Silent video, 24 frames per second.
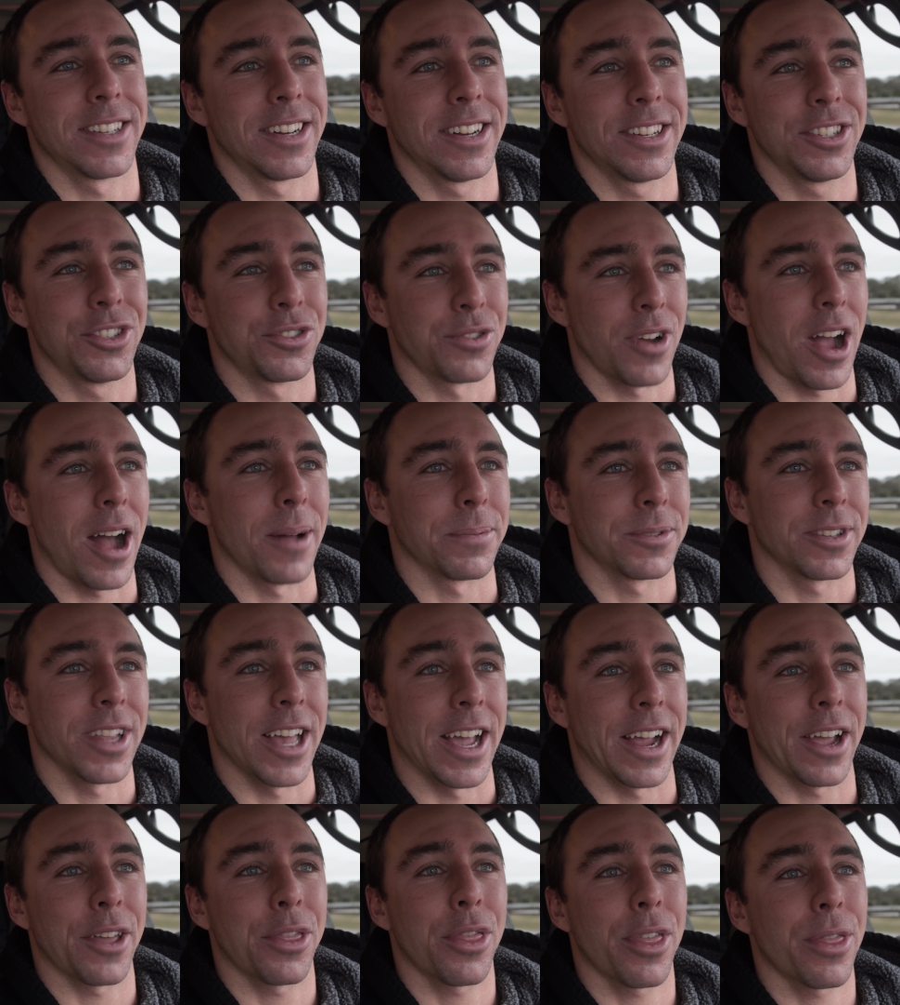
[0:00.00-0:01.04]
It had dropped
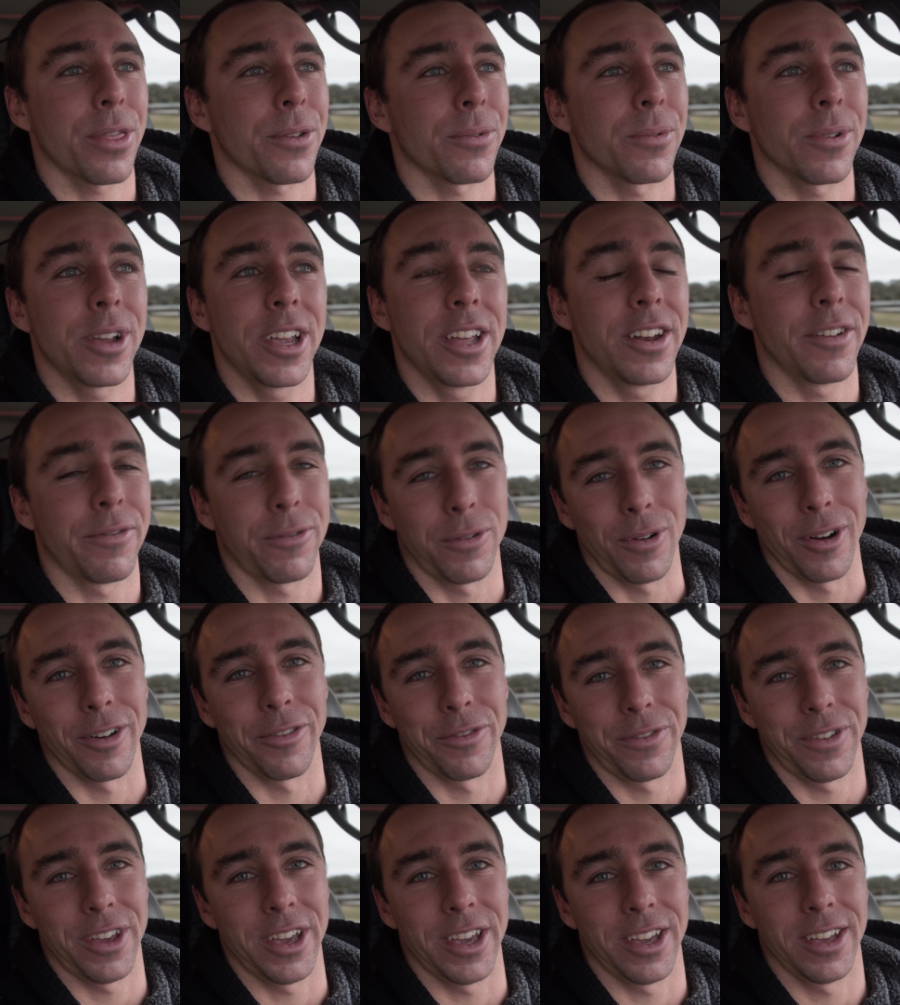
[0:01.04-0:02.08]
like 3 to 4
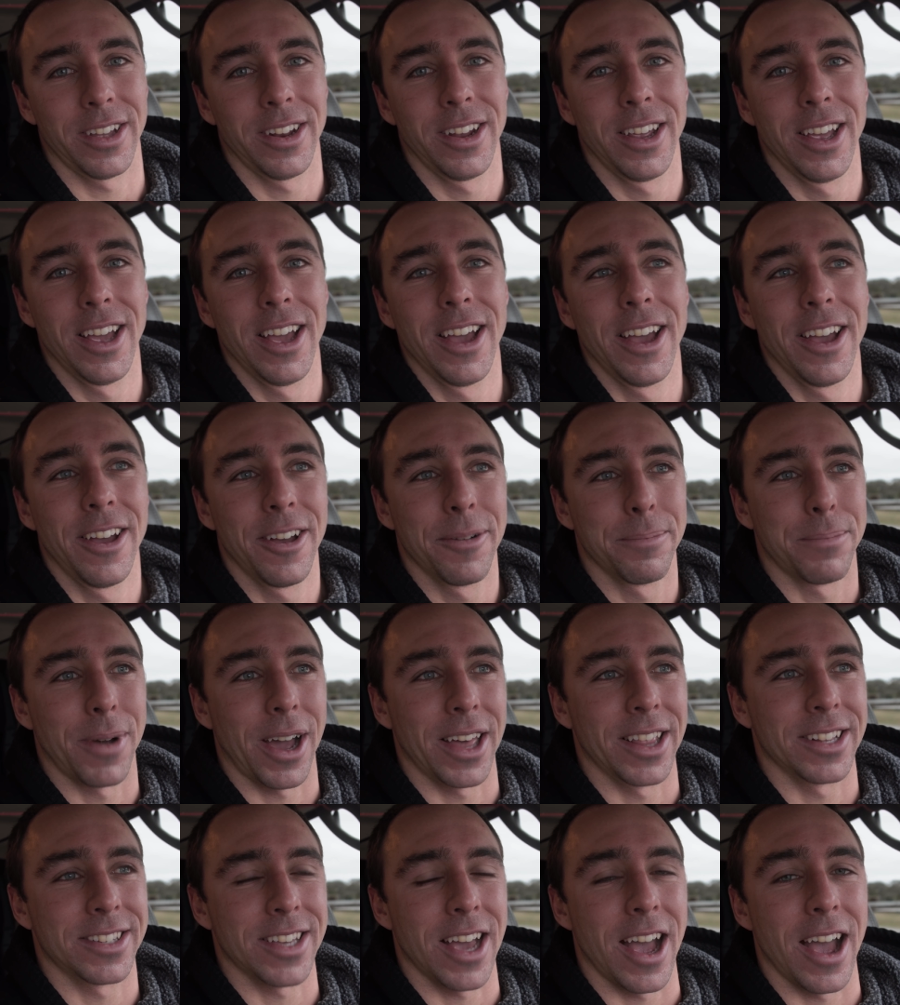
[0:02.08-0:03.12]
feet
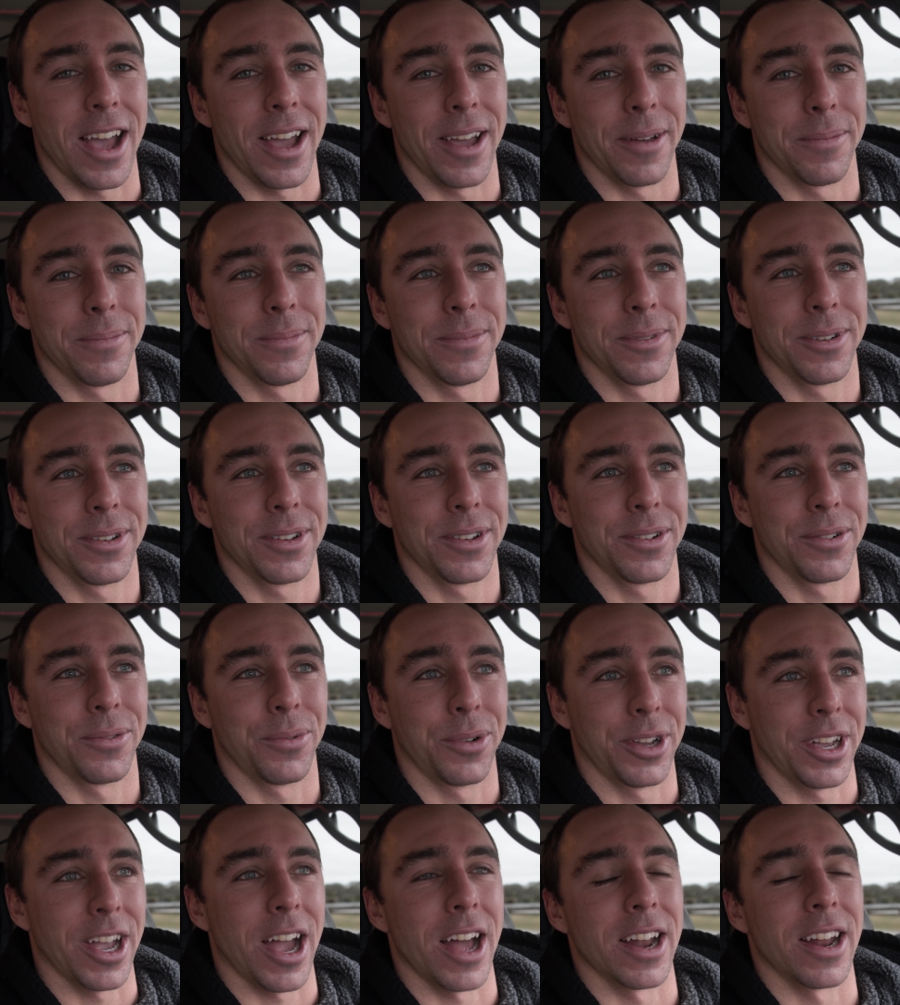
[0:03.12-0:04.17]
by the time
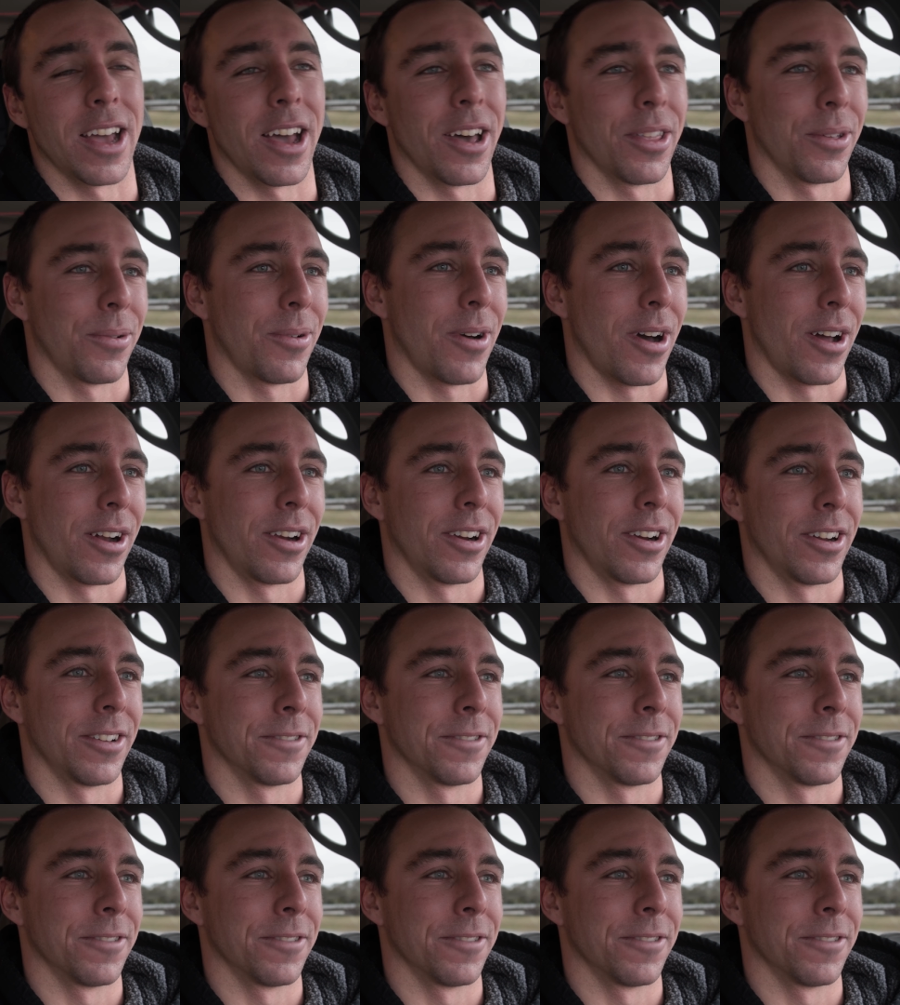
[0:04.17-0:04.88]
we got out of the water.